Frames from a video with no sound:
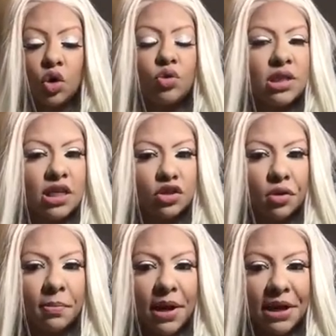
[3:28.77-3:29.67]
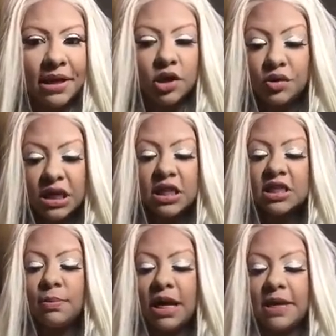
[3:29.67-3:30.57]
Who says no to money? You need
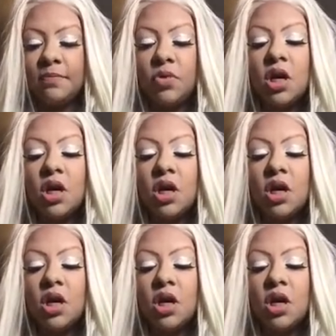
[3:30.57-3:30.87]
this money.